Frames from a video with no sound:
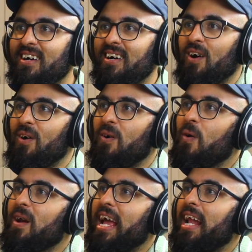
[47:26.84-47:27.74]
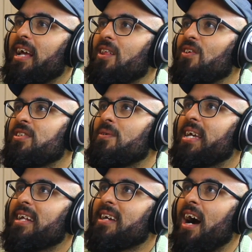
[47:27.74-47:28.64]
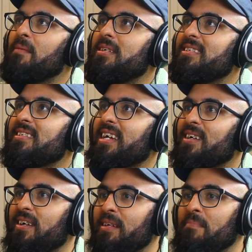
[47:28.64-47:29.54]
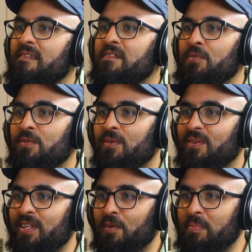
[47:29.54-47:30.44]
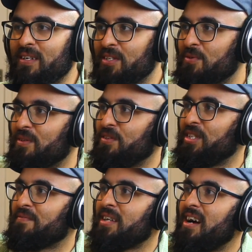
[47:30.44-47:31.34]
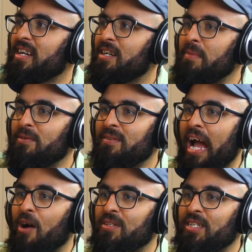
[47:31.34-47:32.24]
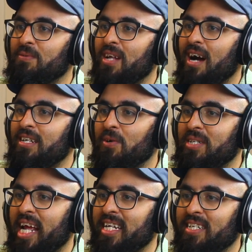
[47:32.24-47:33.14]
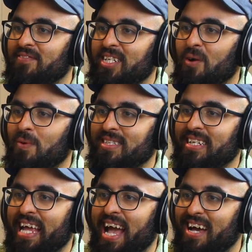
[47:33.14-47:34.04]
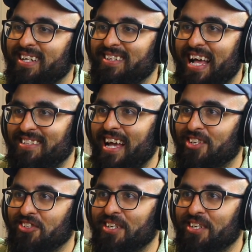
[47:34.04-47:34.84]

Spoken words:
And I'll also get comments like, in my funeral, there'll be a eulogy of talking about how did you not know Danny DeVito was the cat in Last Action